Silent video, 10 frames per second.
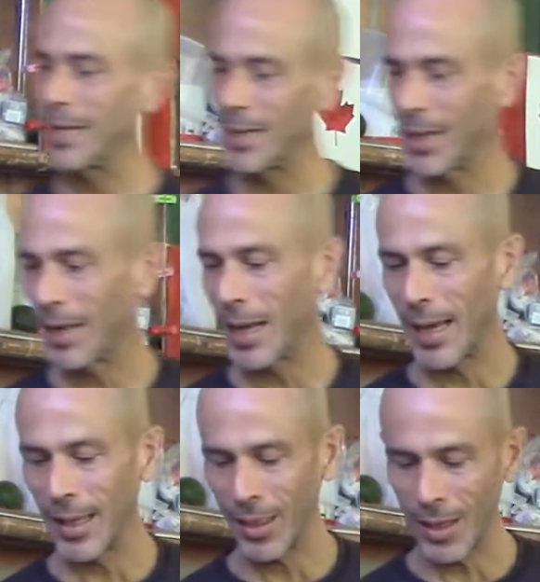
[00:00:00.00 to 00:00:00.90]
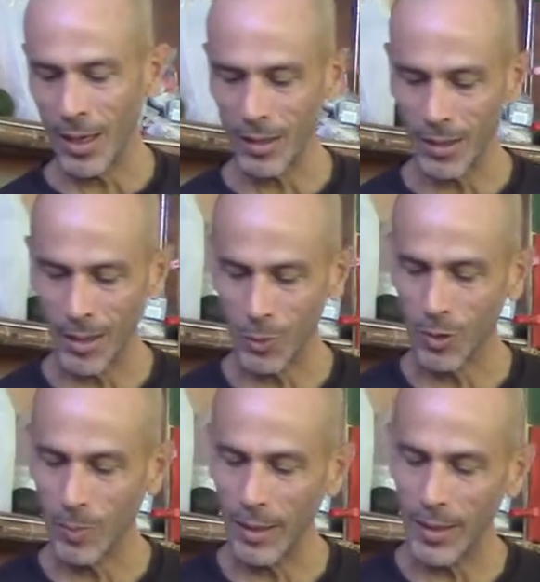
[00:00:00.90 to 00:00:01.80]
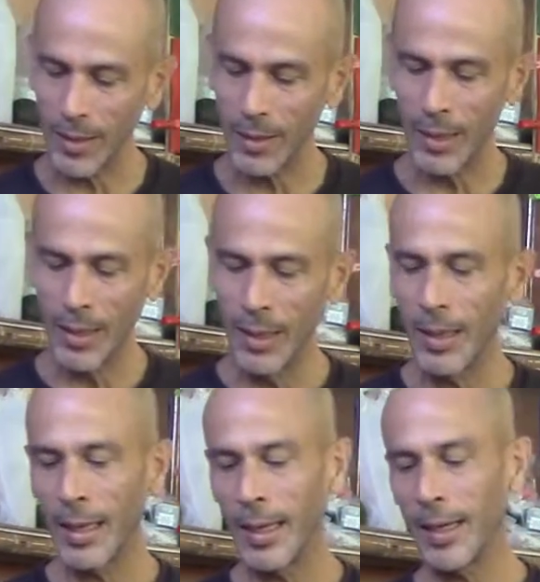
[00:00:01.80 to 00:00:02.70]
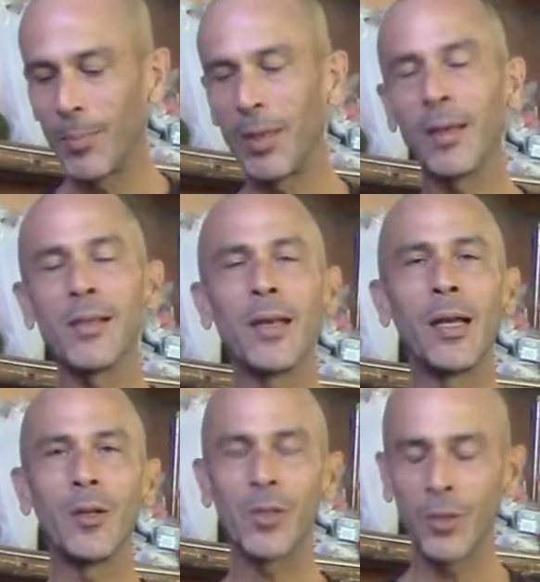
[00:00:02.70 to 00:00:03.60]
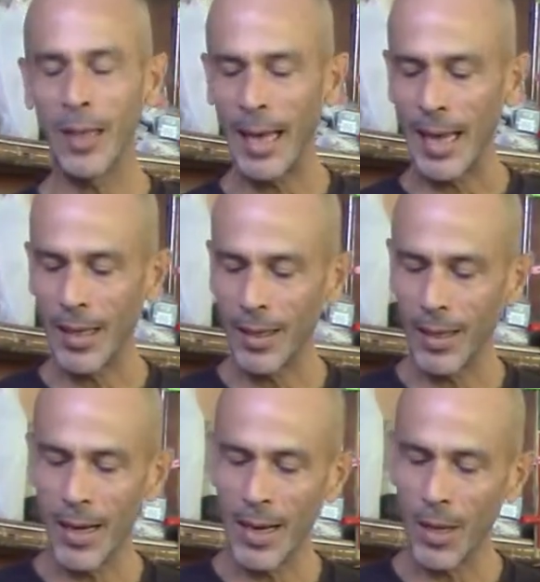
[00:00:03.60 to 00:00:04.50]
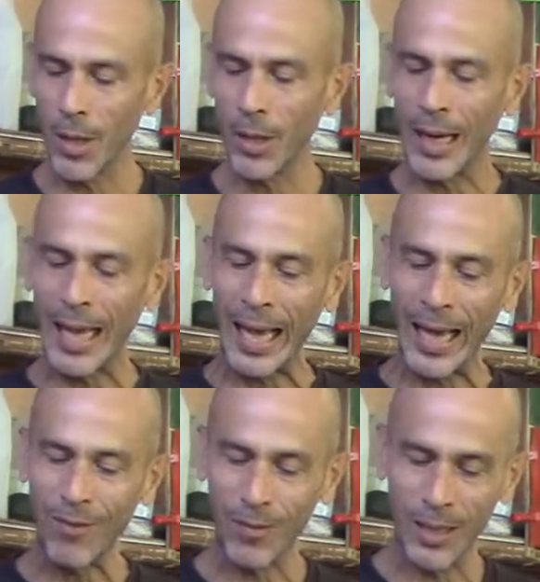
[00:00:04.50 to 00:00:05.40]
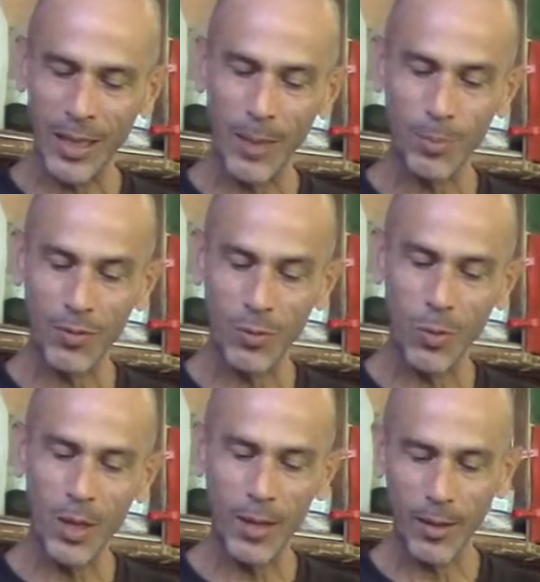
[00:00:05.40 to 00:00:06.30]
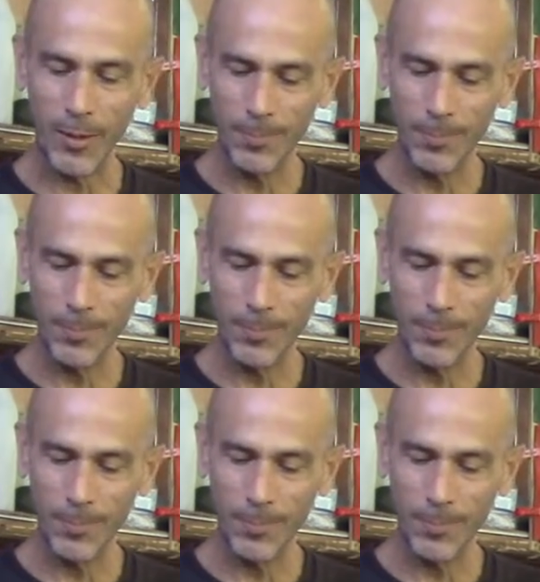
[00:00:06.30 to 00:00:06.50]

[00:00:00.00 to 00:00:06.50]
than I thought there would be, and because I also added another half a cup of water.